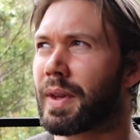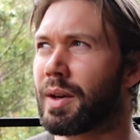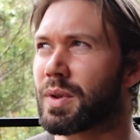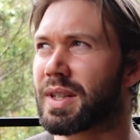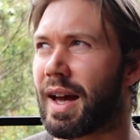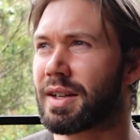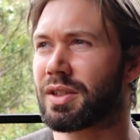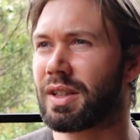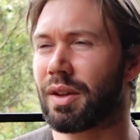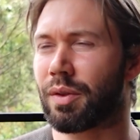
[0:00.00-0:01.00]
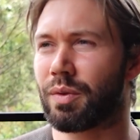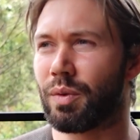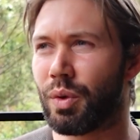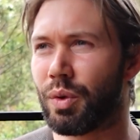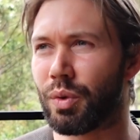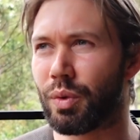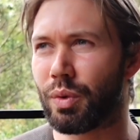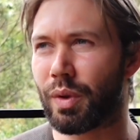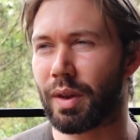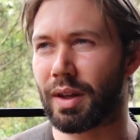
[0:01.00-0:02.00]
it was actually through
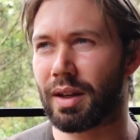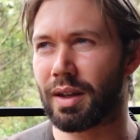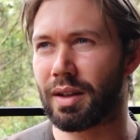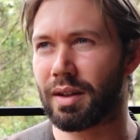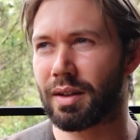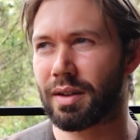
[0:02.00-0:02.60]
the